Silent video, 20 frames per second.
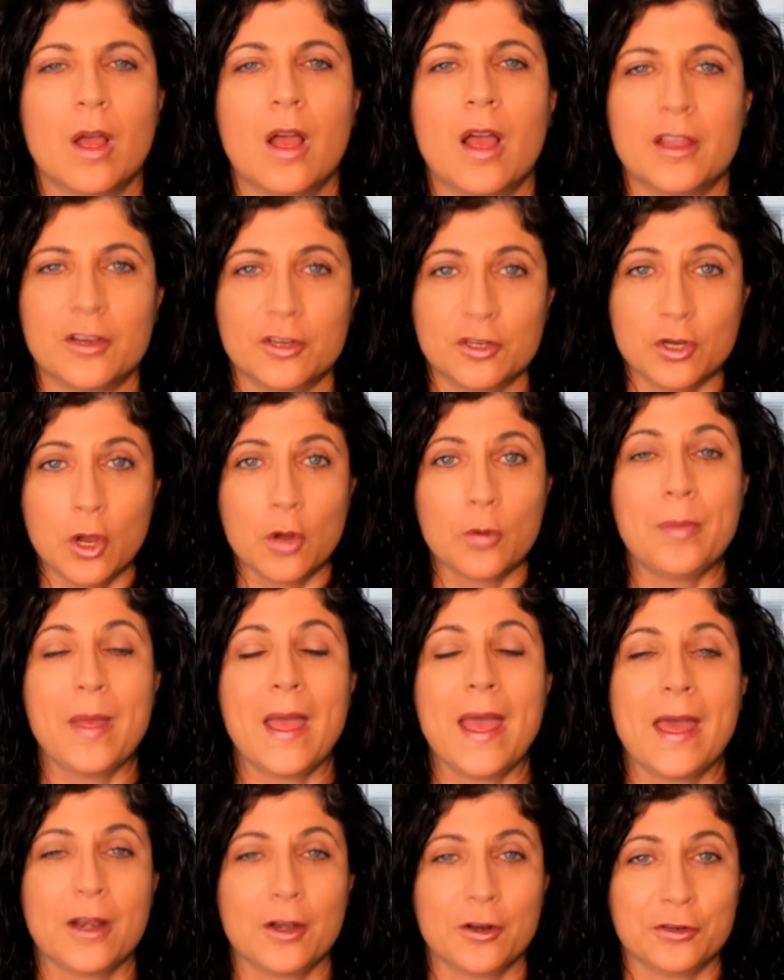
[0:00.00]

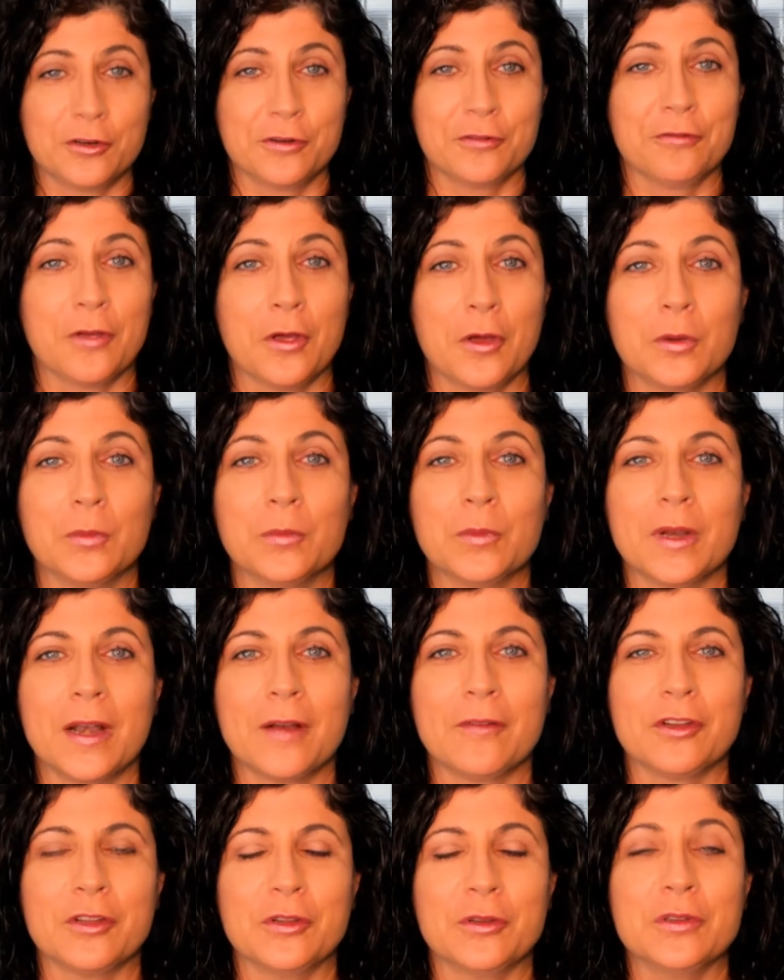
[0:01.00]
notepad on your phone,
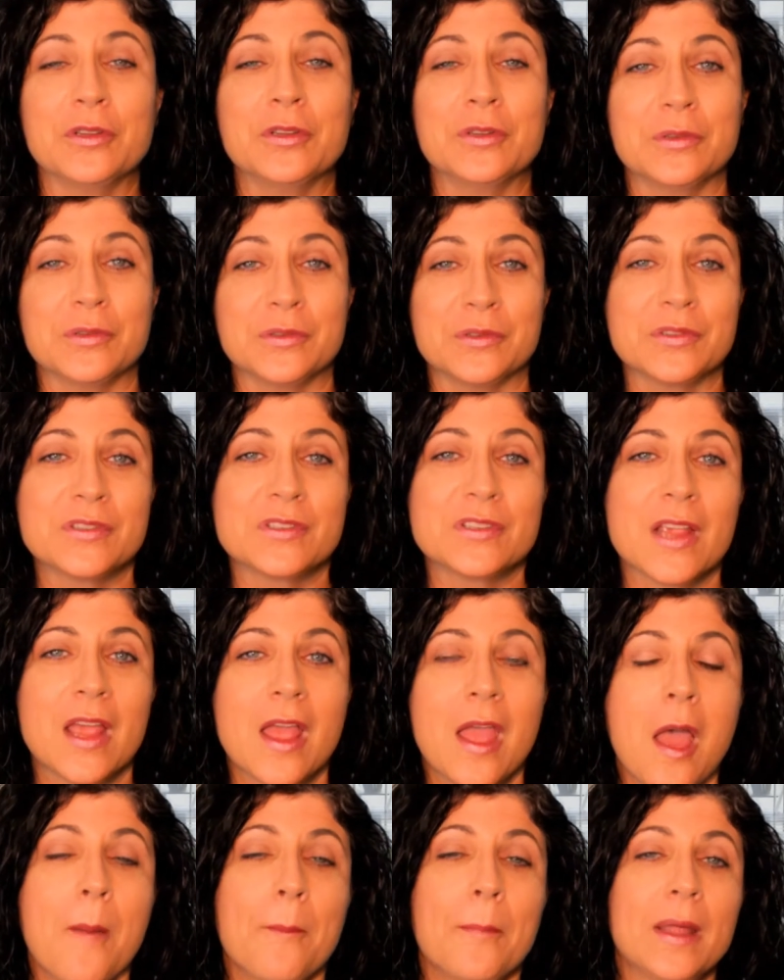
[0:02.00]
whatever you use,
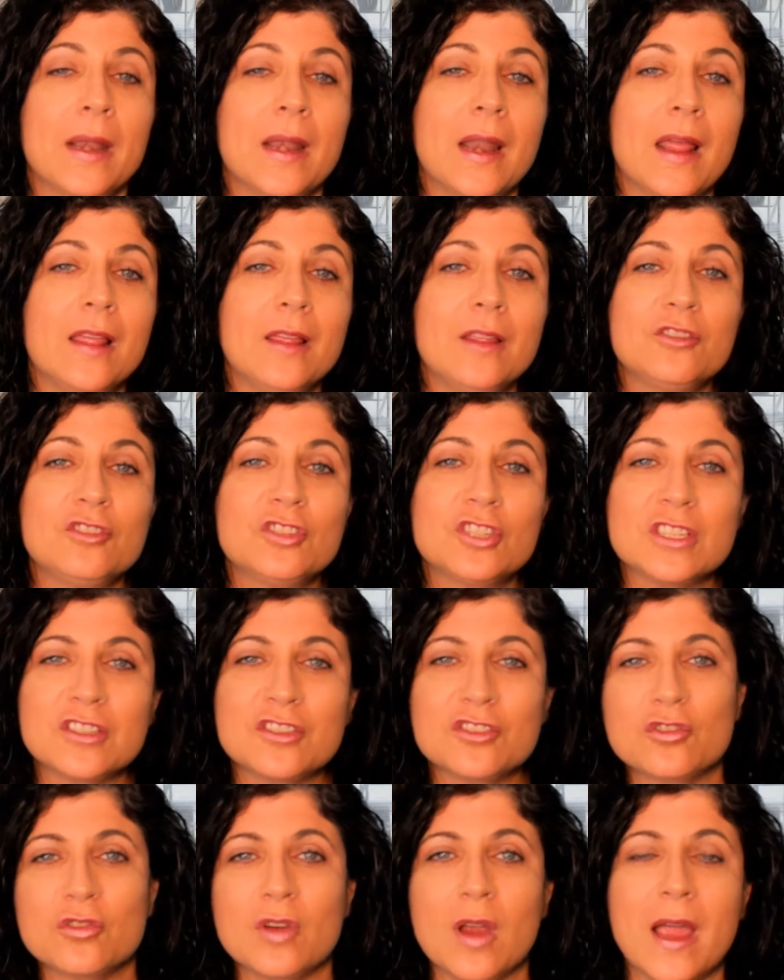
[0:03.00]
but
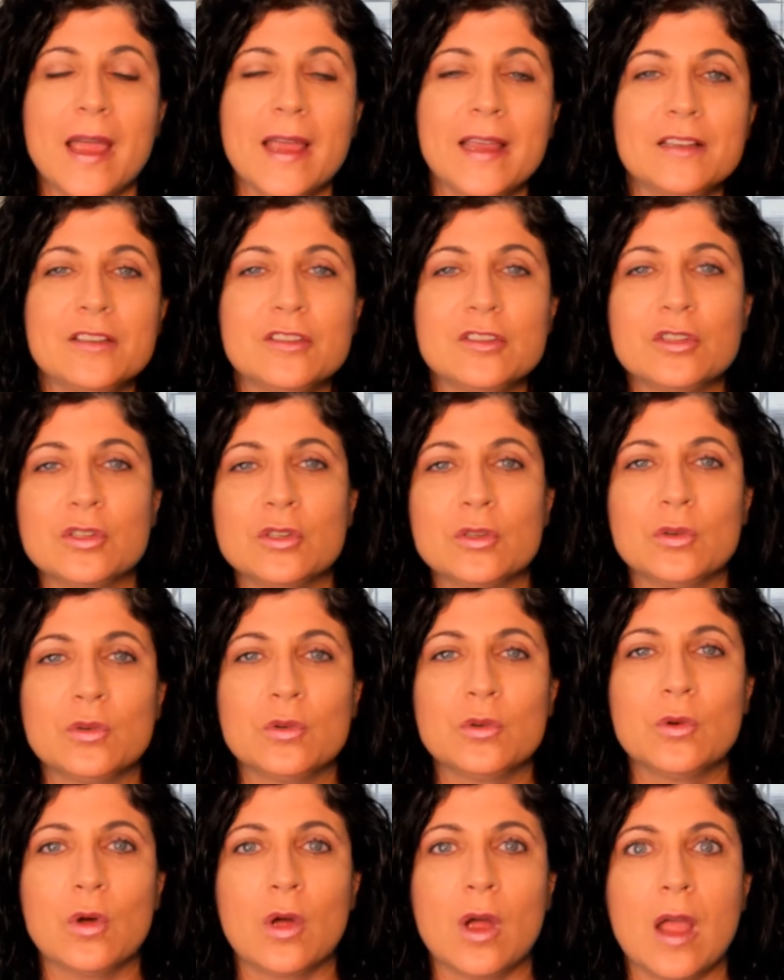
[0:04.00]
just try
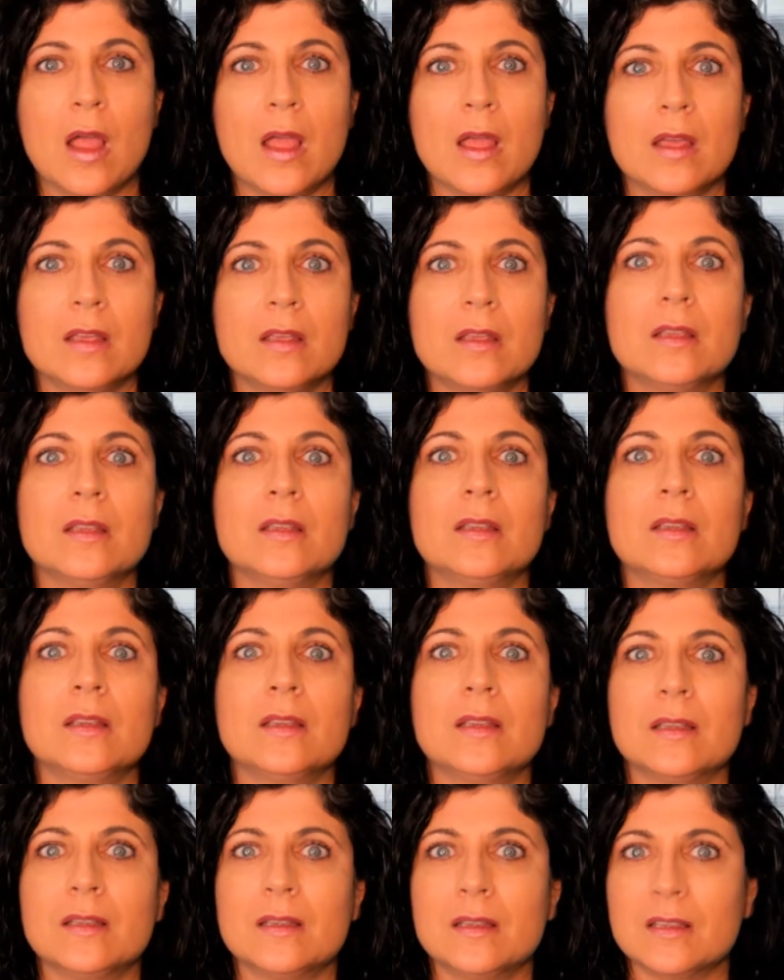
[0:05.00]
to
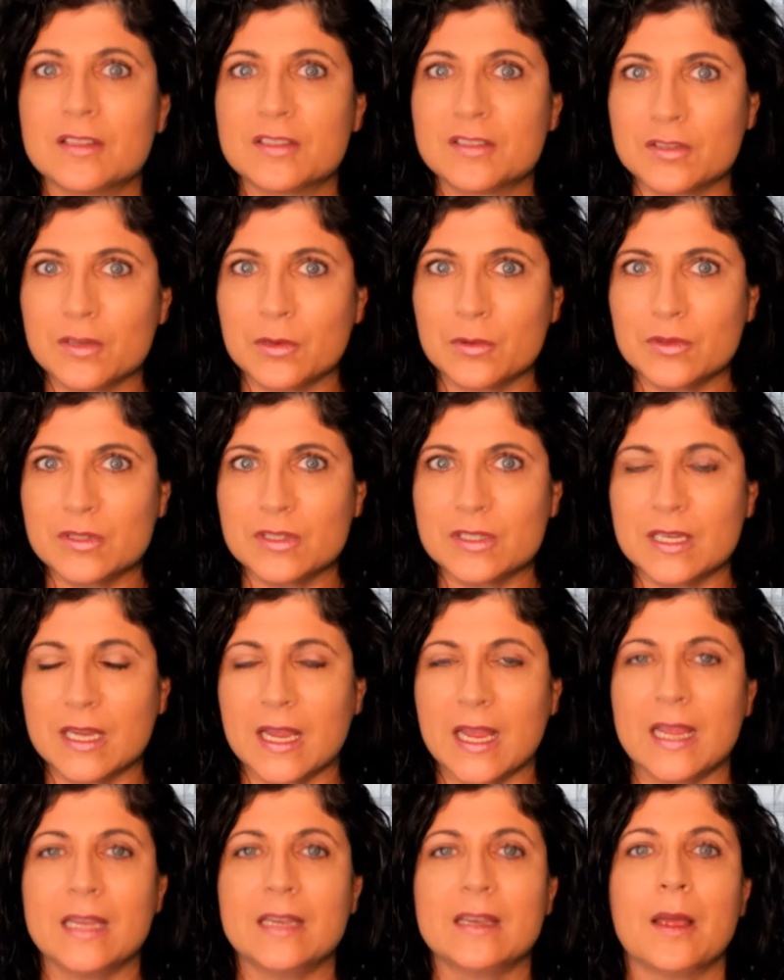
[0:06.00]

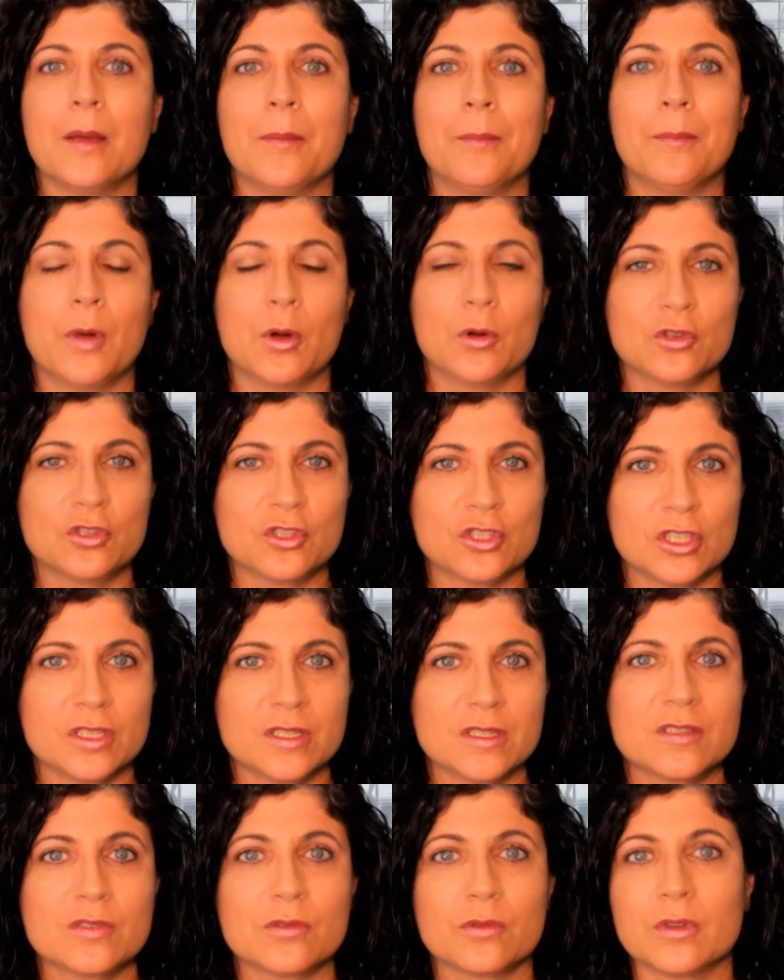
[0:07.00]
associate
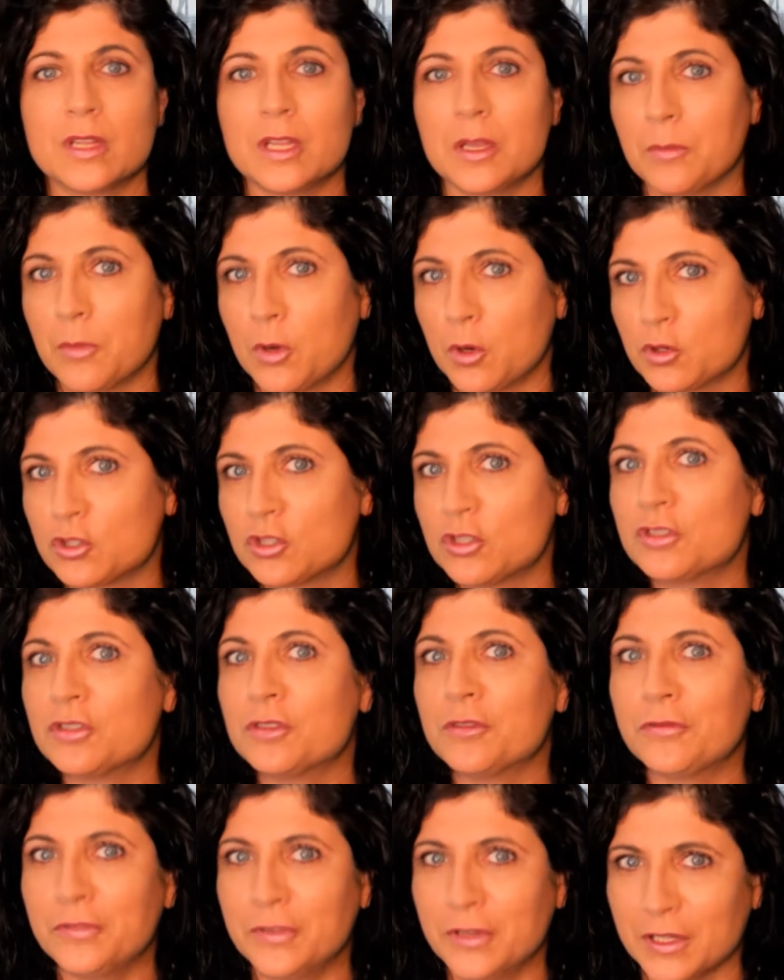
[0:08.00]
emotions or the emotions
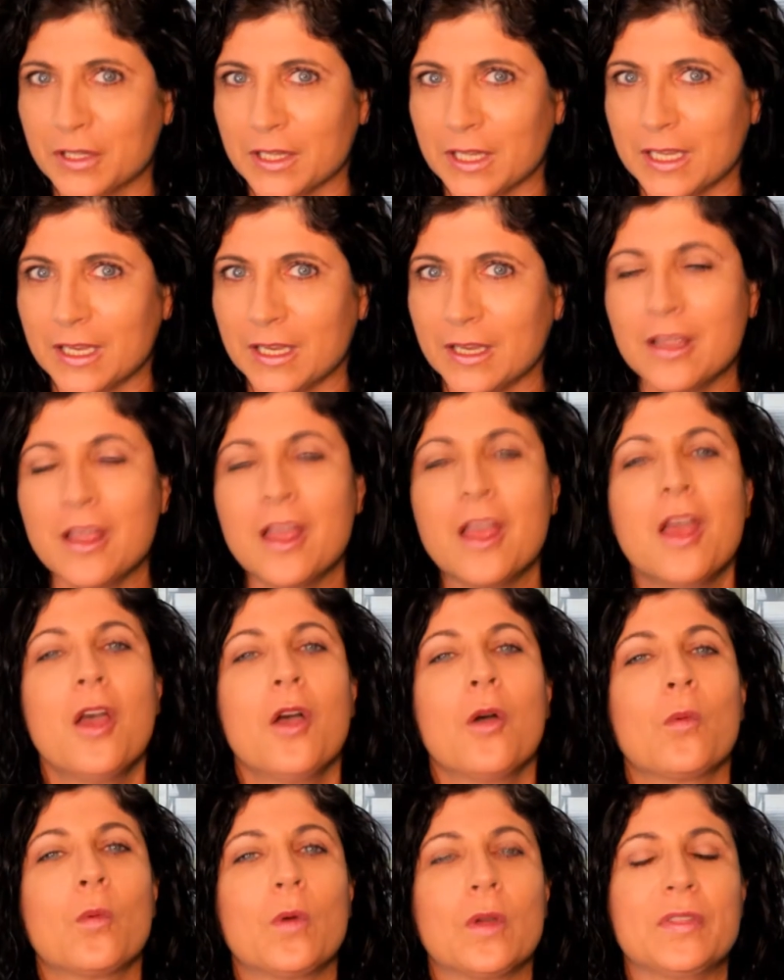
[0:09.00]
you're feeling
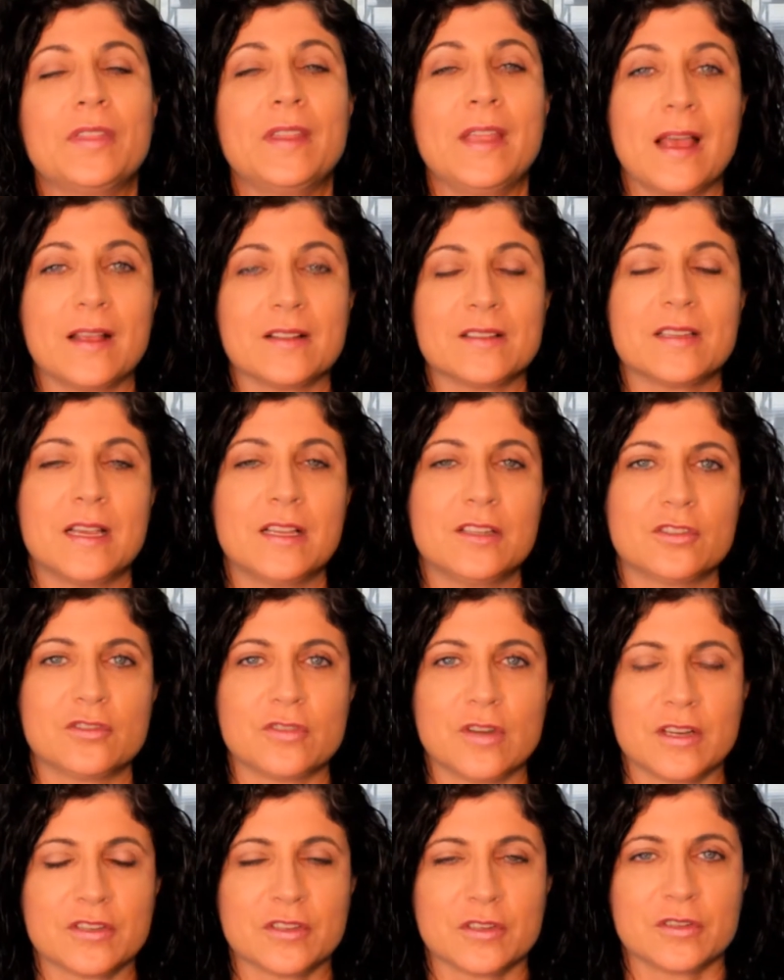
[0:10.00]
with the outside
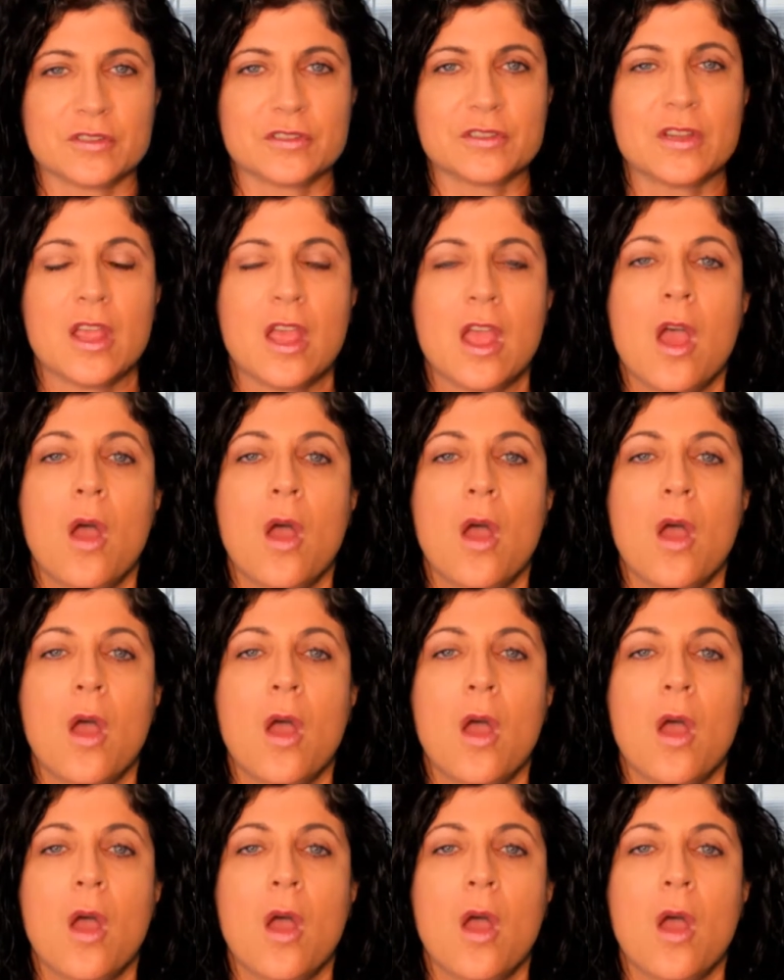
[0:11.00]
stressors.